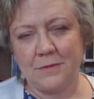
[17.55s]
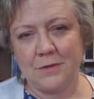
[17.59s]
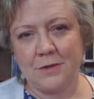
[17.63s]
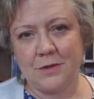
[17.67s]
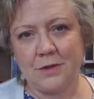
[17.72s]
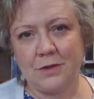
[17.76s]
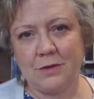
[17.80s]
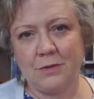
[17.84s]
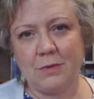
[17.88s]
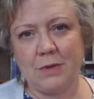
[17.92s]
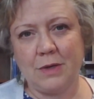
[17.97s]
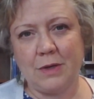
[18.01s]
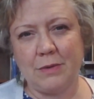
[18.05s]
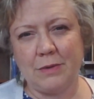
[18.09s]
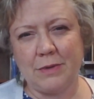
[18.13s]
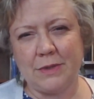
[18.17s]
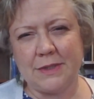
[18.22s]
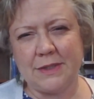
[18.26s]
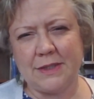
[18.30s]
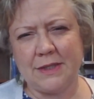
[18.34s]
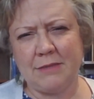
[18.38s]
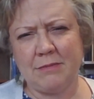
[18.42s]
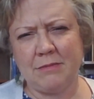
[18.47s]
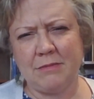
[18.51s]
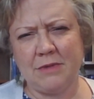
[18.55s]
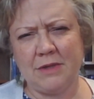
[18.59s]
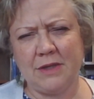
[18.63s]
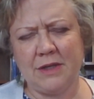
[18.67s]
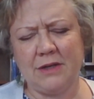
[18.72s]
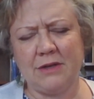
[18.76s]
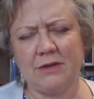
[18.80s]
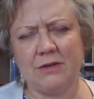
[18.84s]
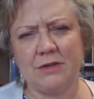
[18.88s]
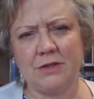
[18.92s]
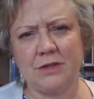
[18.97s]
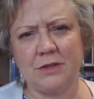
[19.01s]
to the way we see
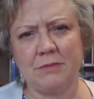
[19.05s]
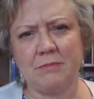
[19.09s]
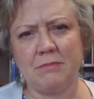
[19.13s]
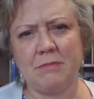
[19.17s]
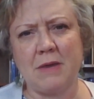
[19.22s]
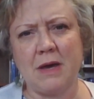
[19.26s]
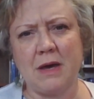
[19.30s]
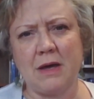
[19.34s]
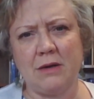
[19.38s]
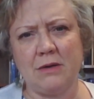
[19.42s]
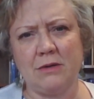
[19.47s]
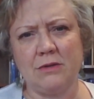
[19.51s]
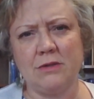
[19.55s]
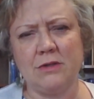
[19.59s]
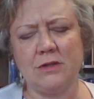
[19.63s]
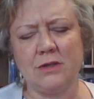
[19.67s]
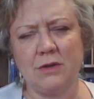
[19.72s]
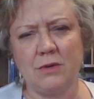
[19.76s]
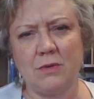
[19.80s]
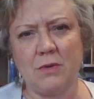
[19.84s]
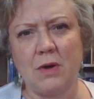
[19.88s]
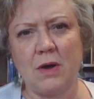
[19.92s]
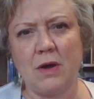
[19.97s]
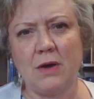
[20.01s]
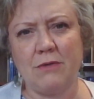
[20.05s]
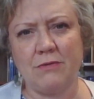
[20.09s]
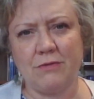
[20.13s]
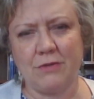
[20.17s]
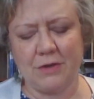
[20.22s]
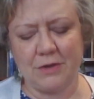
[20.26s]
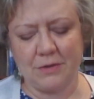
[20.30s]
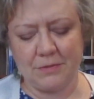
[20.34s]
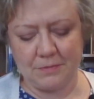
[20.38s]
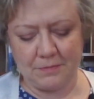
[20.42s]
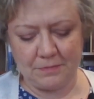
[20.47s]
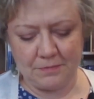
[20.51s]
leadership modeled so
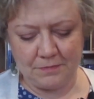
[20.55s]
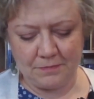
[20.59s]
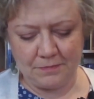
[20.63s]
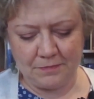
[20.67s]
often.